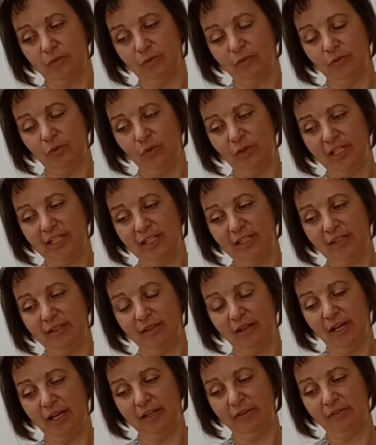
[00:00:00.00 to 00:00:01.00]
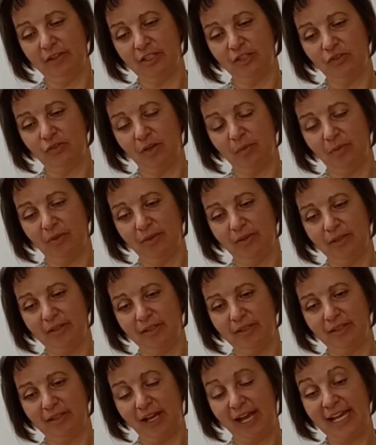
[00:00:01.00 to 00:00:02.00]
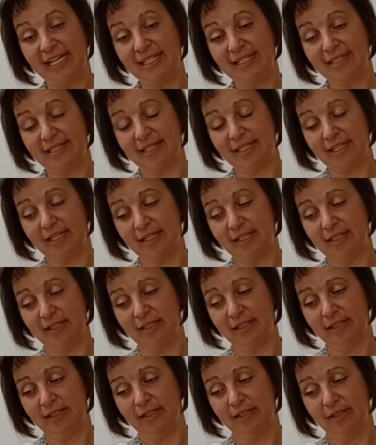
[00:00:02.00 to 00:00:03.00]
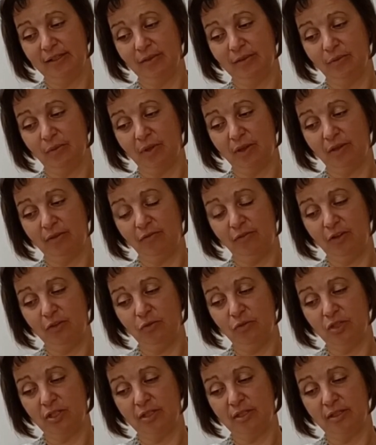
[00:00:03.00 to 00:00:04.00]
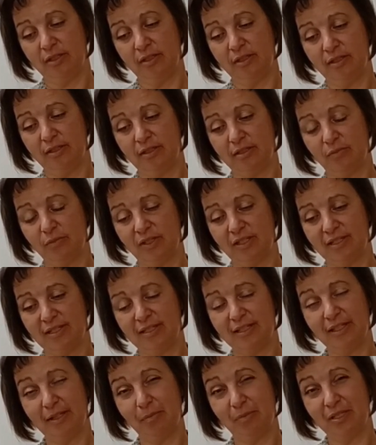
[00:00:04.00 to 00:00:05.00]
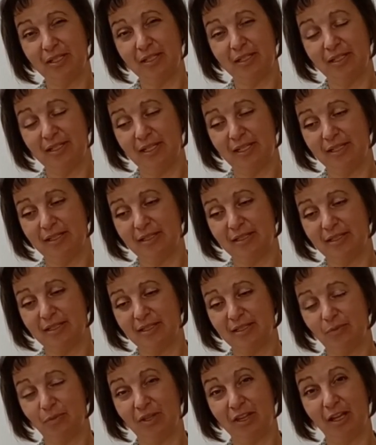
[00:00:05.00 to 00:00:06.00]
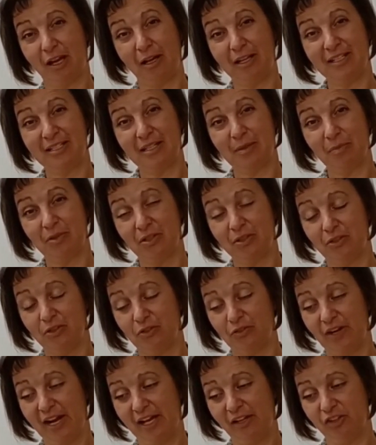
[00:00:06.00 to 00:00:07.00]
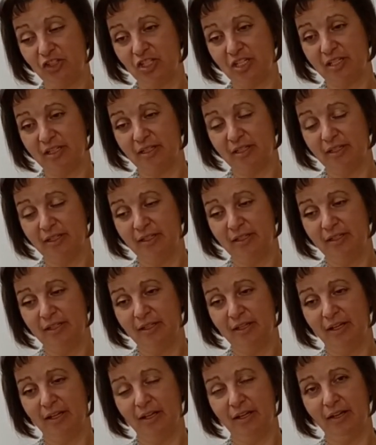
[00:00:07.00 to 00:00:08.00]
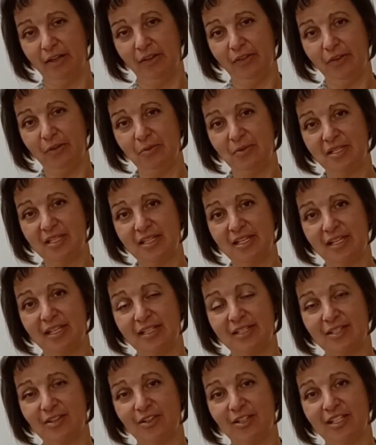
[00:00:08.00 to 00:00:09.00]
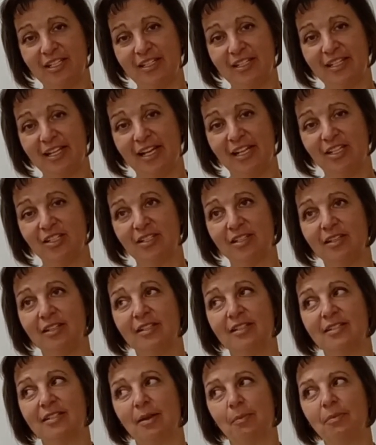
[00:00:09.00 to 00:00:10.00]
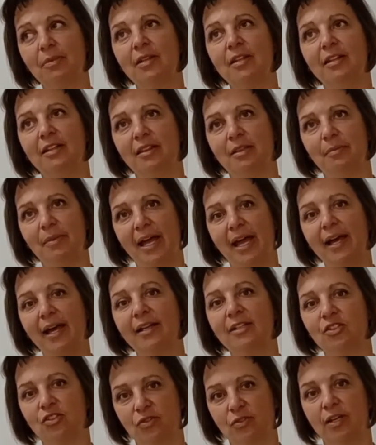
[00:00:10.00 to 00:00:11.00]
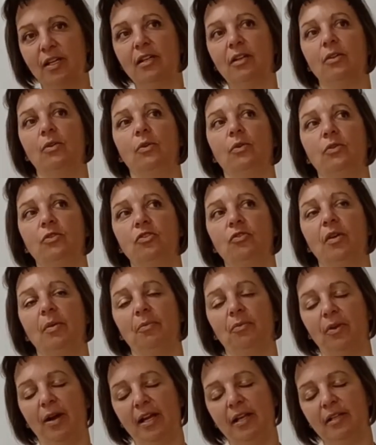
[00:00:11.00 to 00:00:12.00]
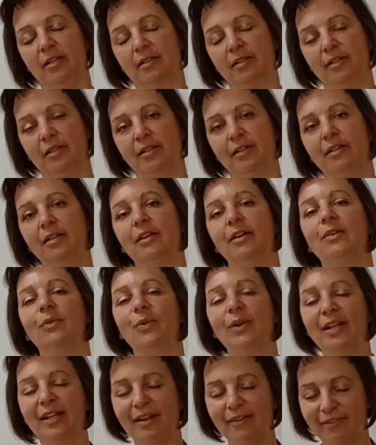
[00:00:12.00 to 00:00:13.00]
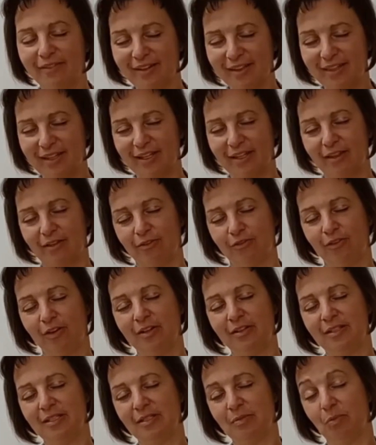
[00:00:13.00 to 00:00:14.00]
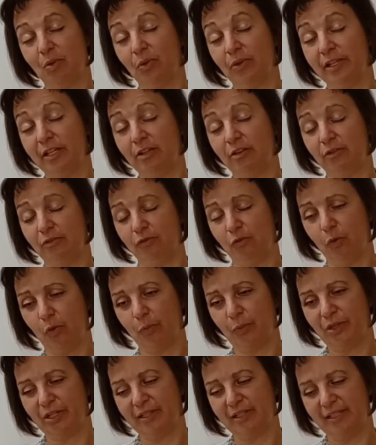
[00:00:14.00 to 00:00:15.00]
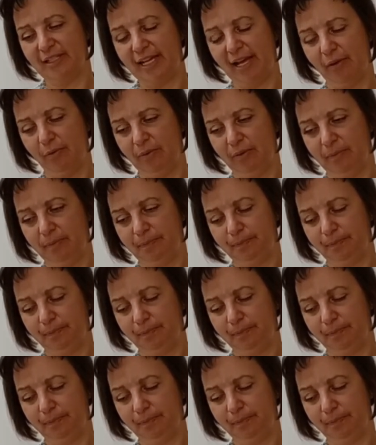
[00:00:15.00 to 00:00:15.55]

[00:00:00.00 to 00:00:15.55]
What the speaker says: Avoiding a lot of the trouble that I see with fusions, with slipped discs, with occipital neuralgia. All those things are an indication that something in the back is trying to hold you upright while everything in the front is pulling you forward and down.